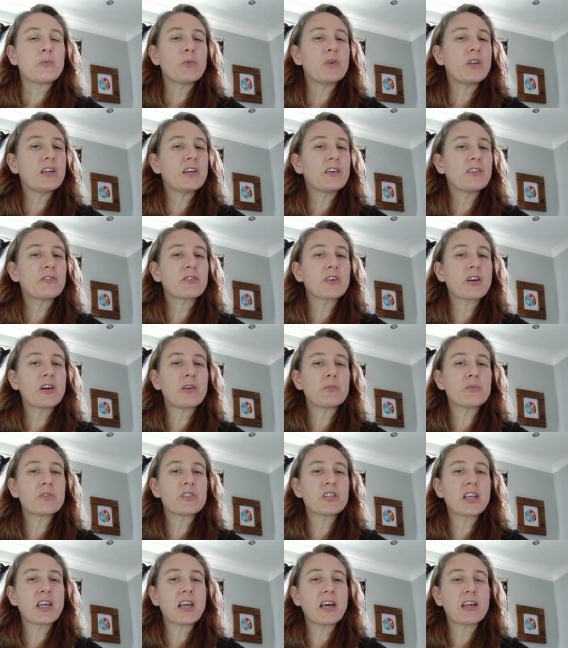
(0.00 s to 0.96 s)
We have
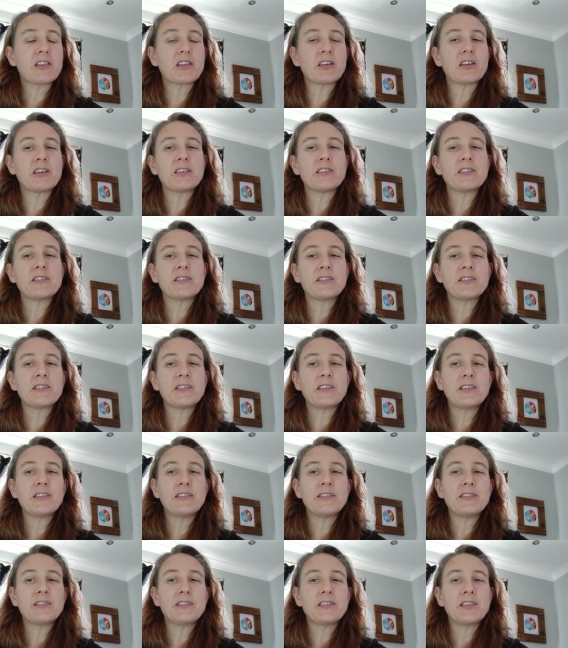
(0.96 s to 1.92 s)
come together,
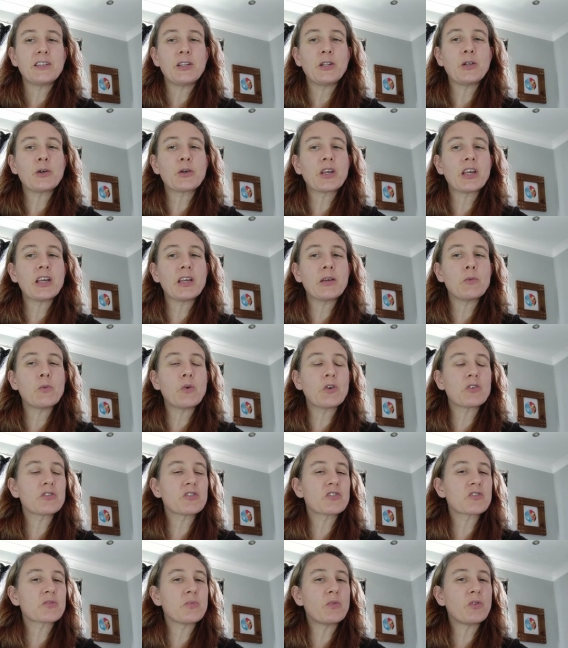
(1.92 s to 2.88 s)
looking
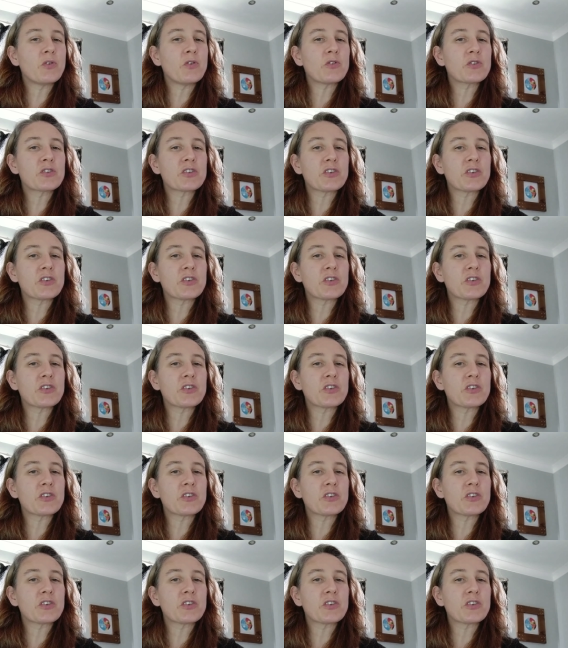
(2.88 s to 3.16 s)
once more